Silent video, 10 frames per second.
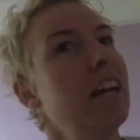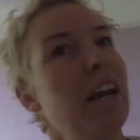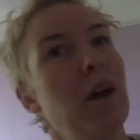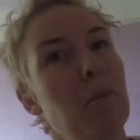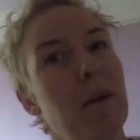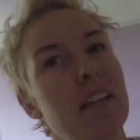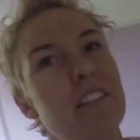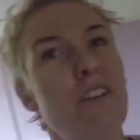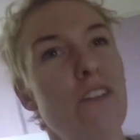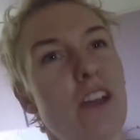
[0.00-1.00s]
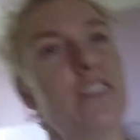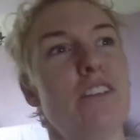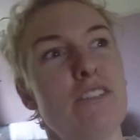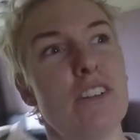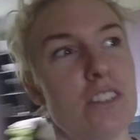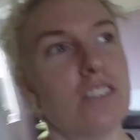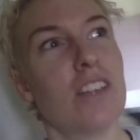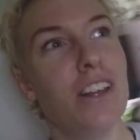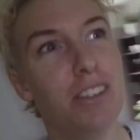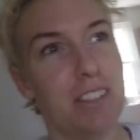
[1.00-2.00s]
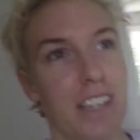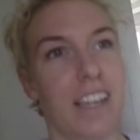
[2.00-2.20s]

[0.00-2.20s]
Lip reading: it'll make a difference to losing a